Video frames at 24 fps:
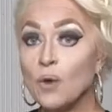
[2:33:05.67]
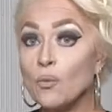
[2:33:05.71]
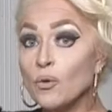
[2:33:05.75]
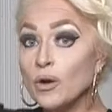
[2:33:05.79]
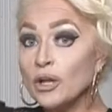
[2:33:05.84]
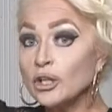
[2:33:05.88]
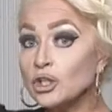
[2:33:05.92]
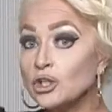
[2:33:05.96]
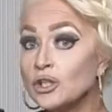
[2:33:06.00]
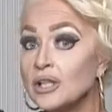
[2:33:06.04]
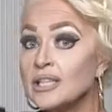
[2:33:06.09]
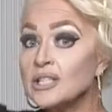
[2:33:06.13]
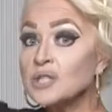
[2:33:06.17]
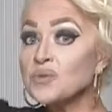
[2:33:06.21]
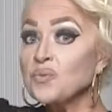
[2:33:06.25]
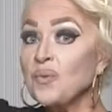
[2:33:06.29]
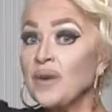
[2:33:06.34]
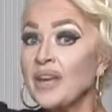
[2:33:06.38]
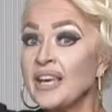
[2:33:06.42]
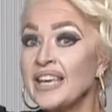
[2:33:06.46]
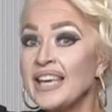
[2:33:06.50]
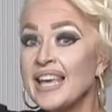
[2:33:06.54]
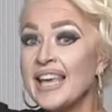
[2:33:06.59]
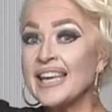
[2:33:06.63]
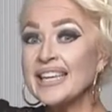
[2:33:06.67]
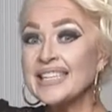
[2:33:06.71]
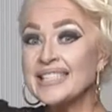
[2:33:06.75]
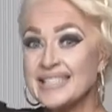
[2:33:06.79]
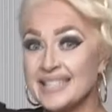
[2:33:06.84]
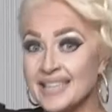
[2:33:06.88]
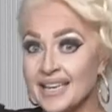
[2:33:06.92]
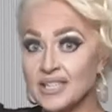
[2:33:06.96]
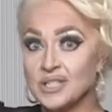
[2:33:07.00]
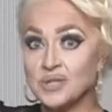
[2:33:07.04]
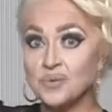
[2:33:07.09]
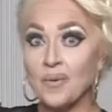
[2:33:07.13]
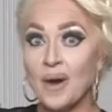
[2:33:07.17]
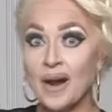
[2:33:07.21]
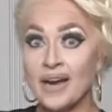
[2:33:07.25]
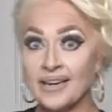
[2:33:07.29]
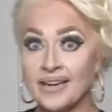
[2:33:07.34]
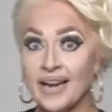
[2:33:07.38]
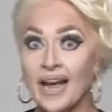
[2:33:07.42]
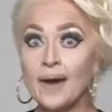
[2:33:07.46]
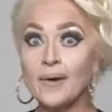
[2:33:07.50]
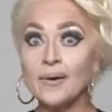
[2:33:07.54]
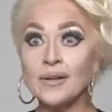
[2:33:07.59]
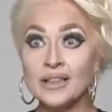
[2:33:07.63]
which this ring exists right
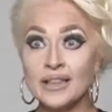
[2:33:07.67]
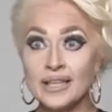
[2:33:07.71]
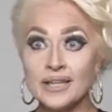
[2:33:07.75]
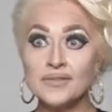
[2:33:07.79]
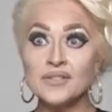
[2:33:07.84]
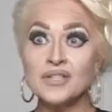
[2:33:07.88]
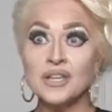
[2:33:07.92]
now and lives